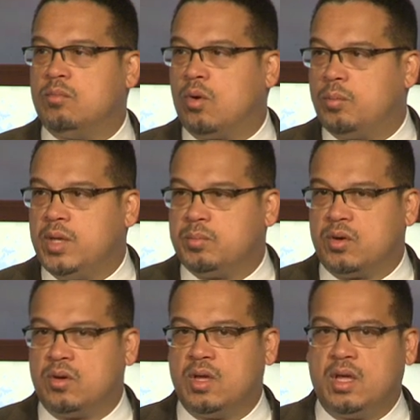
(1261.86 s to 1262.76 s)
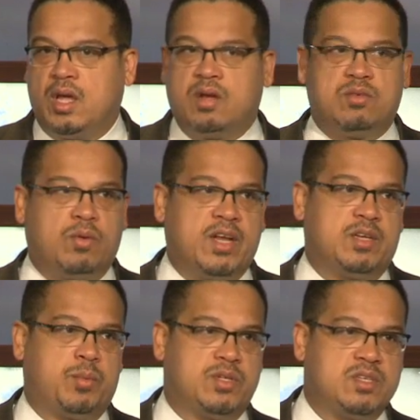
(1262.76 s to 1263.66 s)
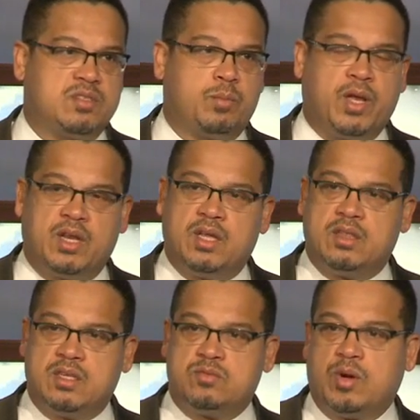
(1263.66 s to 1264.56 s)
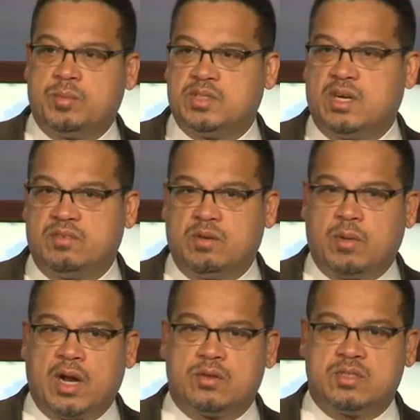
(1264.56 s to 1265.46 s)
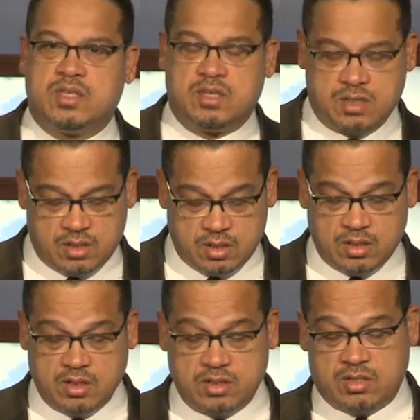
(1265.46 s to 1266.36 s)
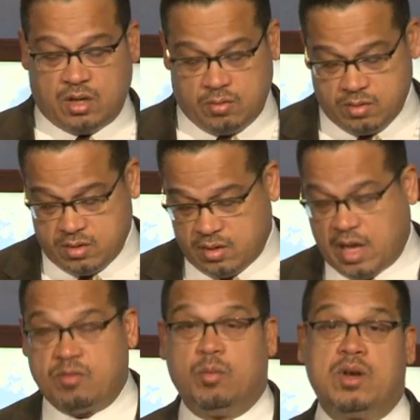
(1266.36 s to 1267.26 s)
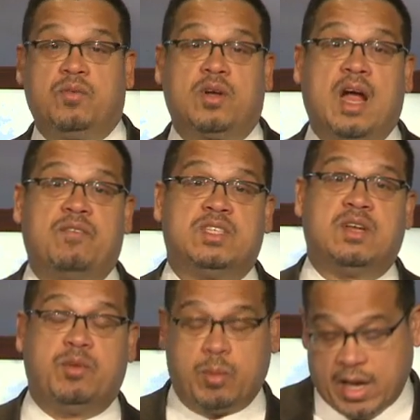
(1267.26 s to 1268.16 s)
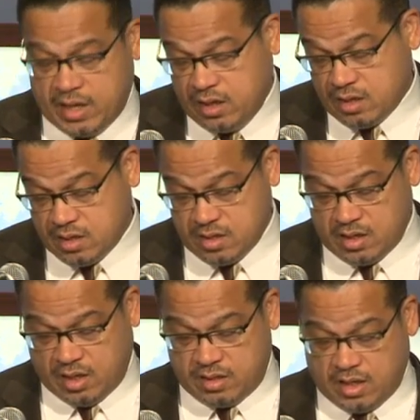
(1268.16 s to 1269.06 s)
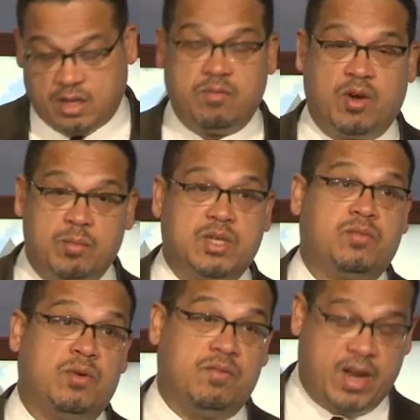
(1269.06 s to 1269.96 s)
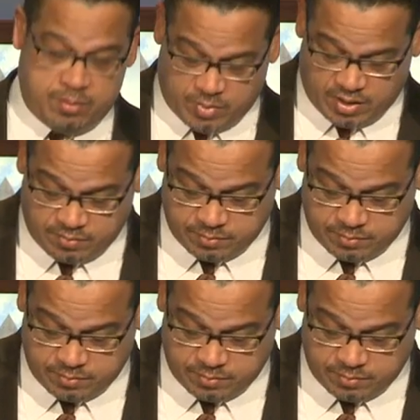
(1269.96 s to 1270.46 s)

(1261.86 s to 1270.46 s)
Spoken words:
more people have the right to participate in this representative democracy. So have a wonderful conference, everybody, and thank you very much for inviting me.